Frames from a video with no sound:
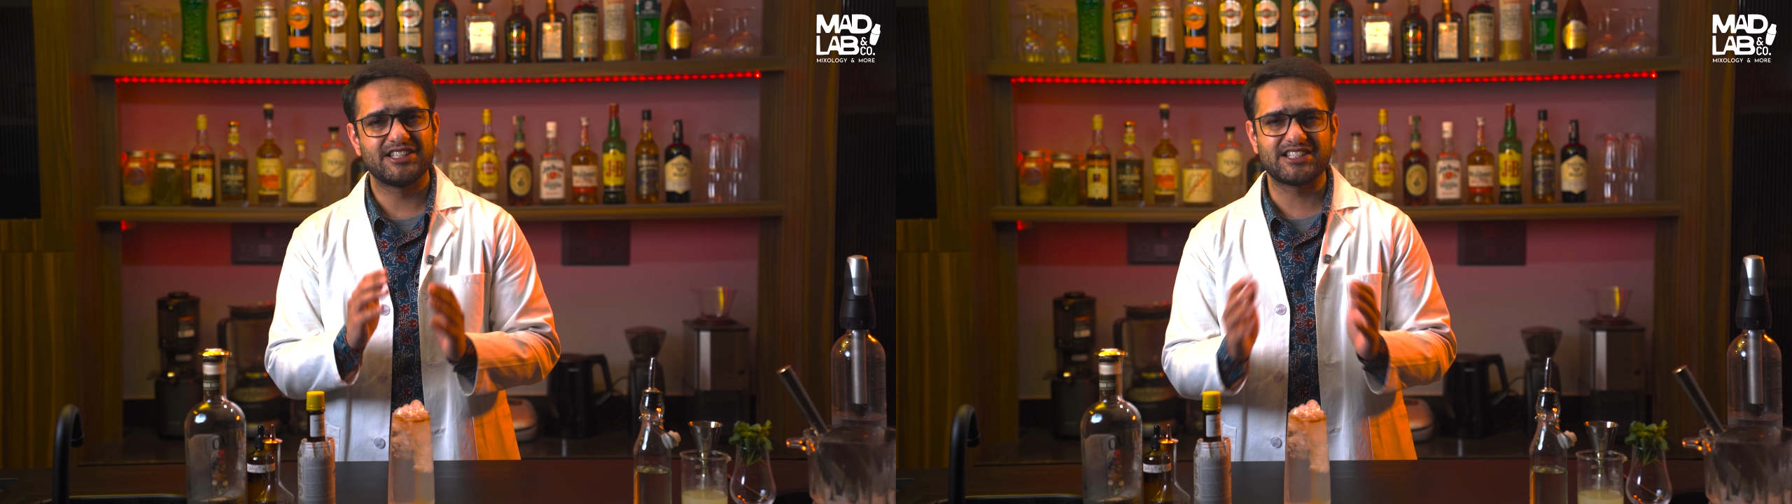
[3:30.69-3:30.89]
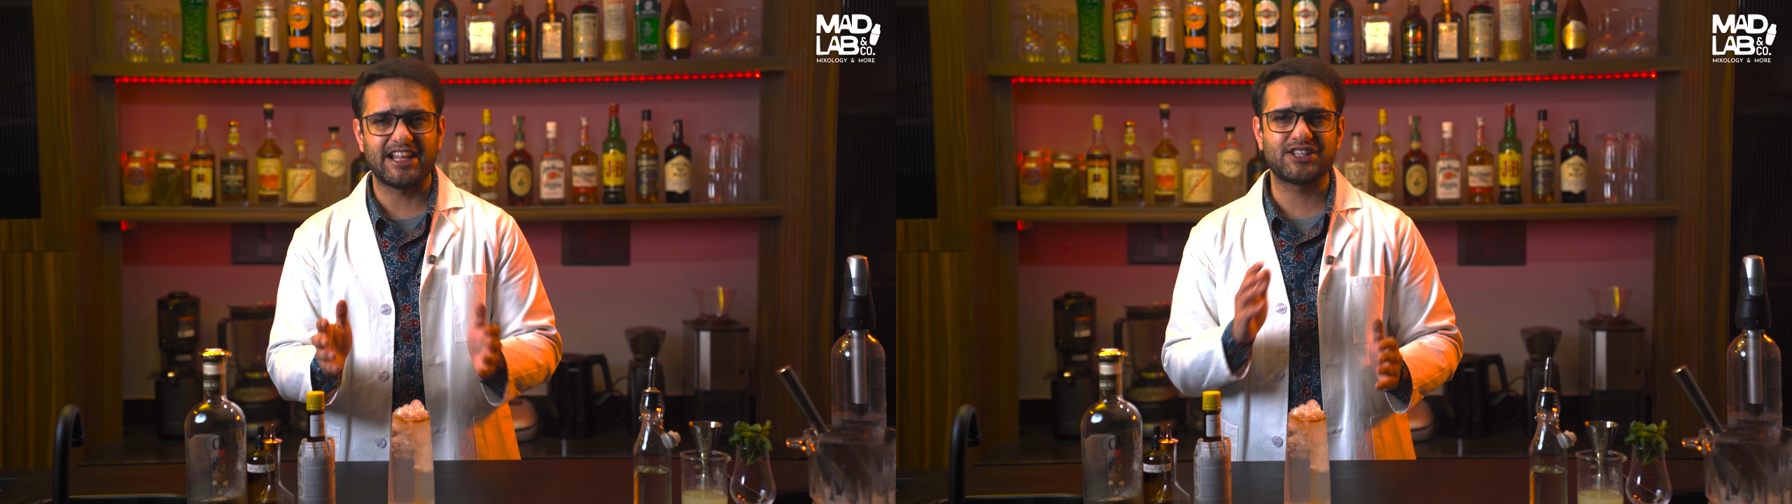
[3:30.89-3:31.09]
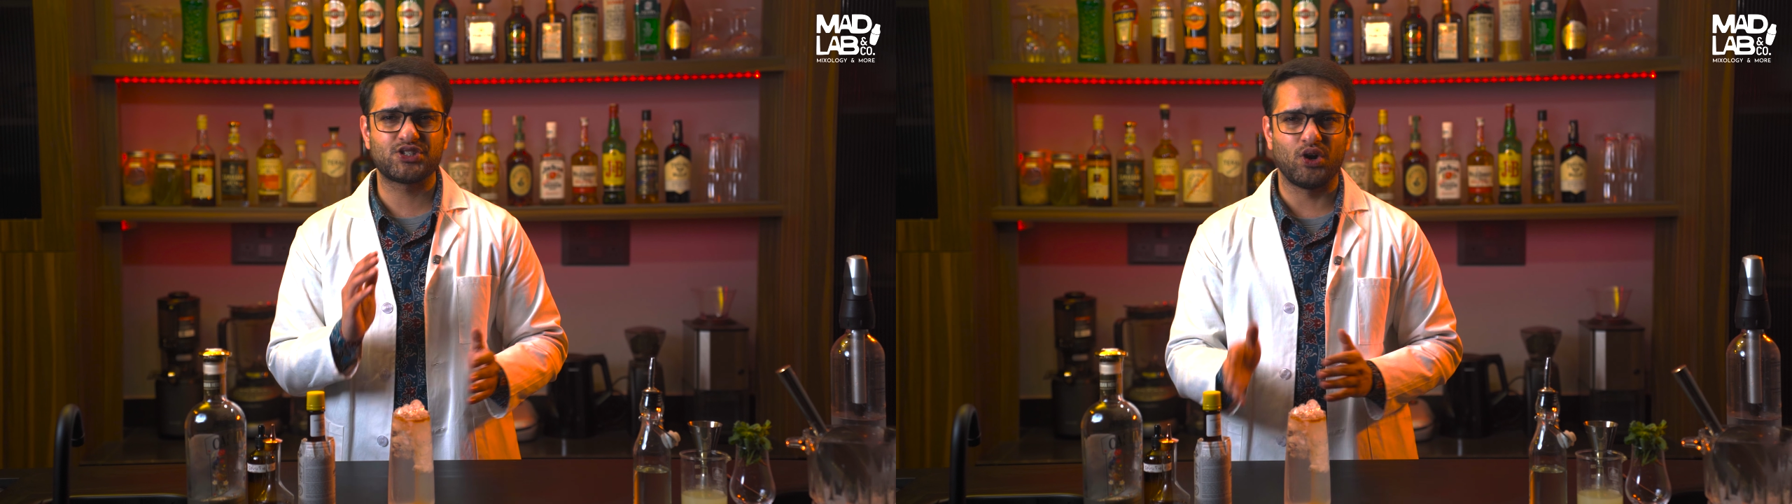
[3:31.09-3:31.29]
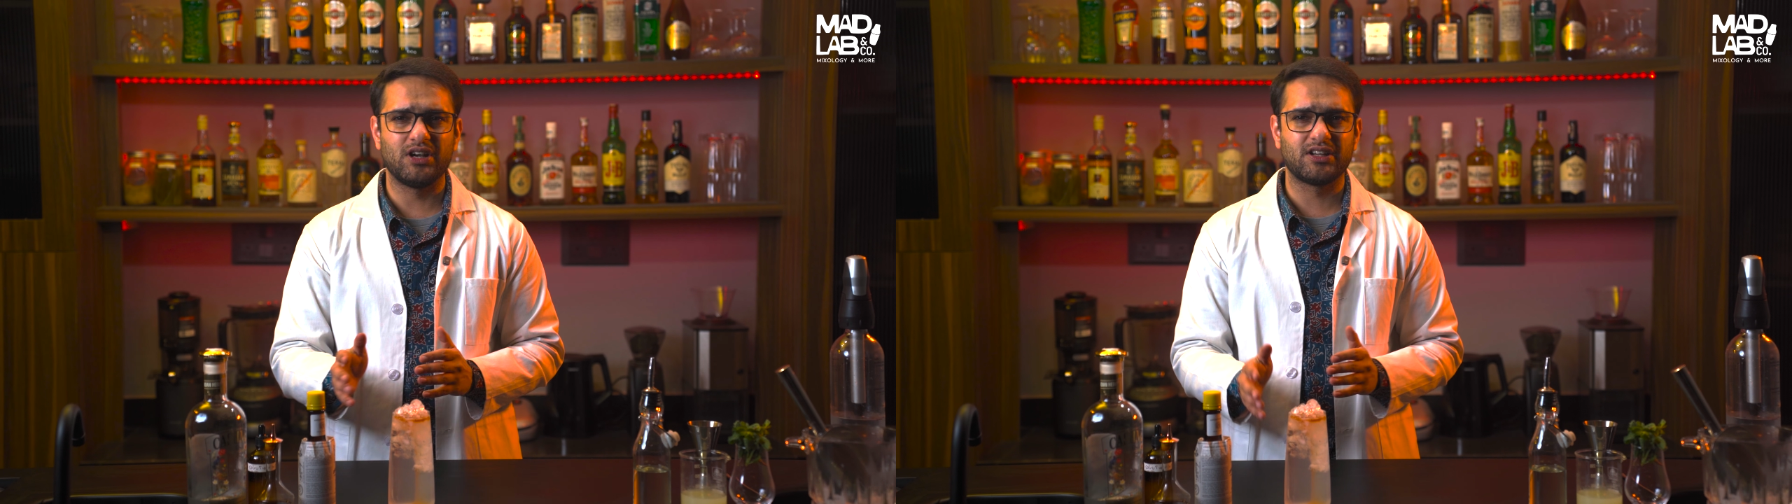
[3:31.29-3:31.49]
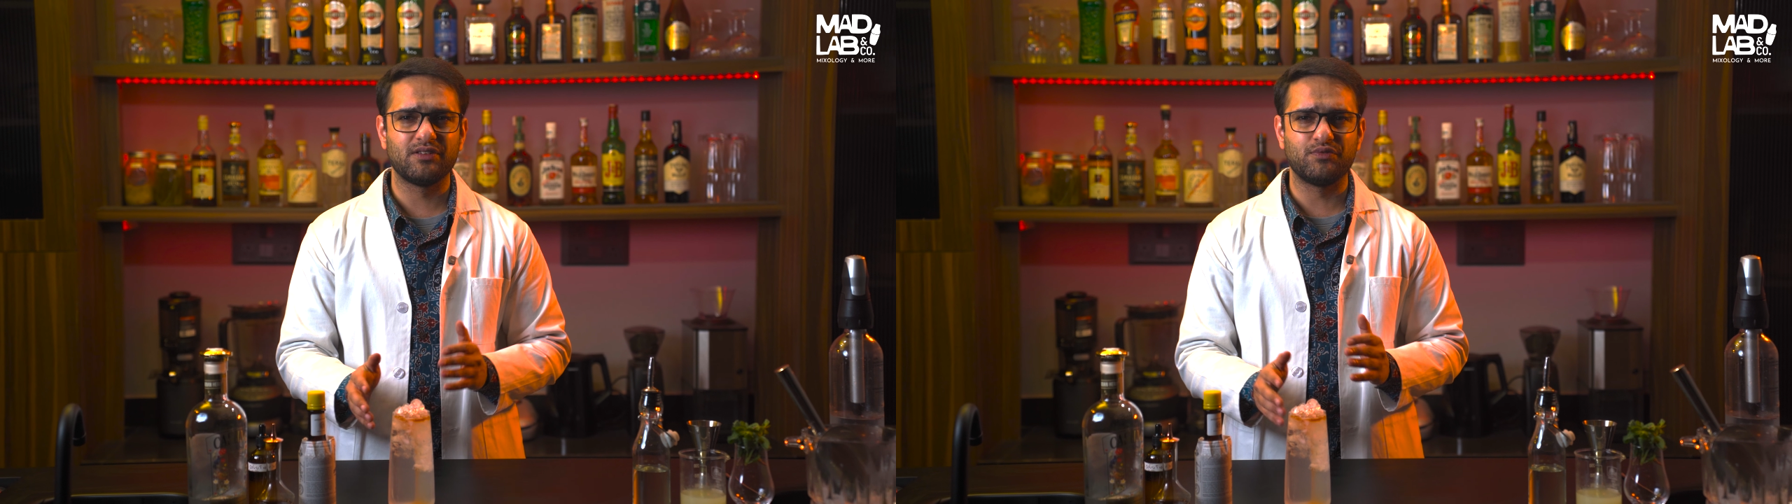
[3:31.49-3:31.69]
Just like
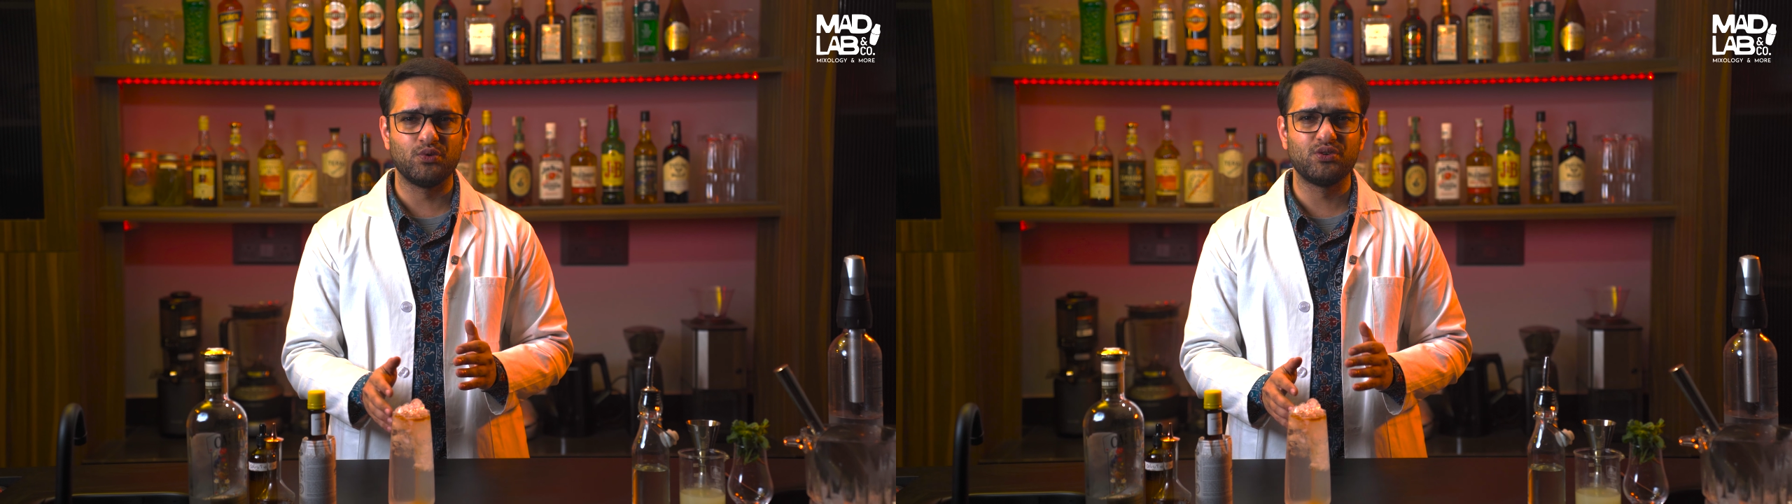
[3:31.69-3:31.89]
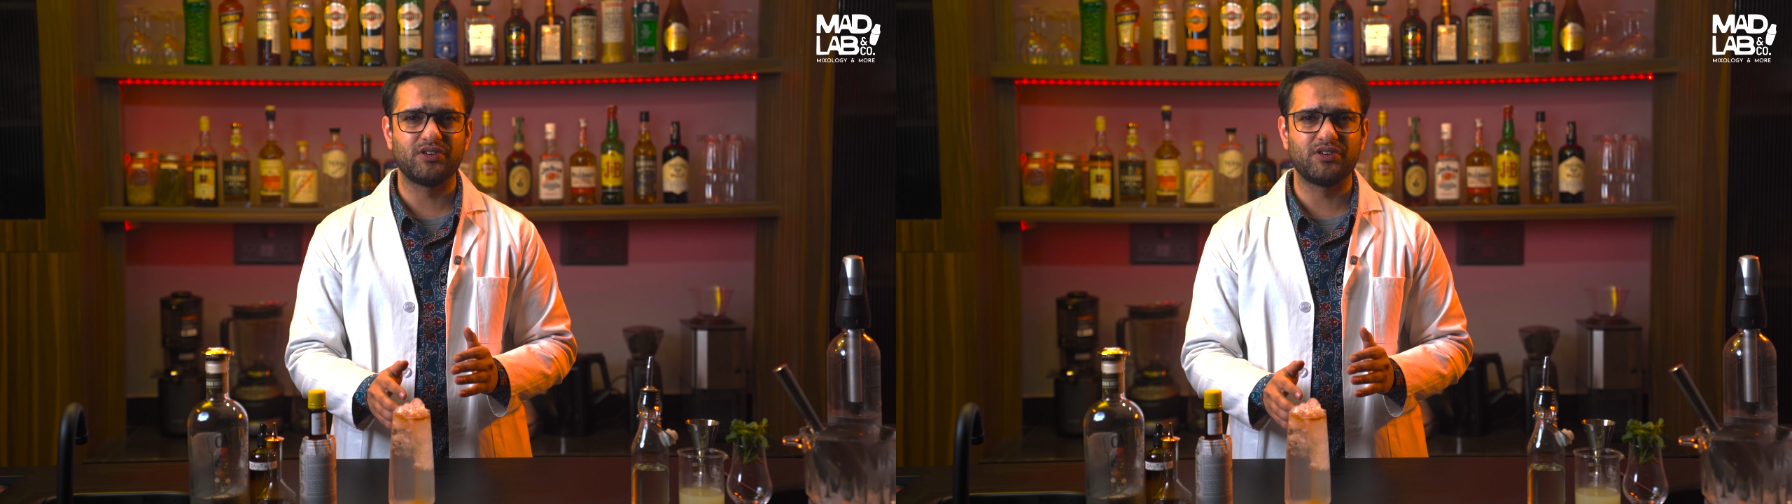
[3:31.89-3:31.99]
salt in food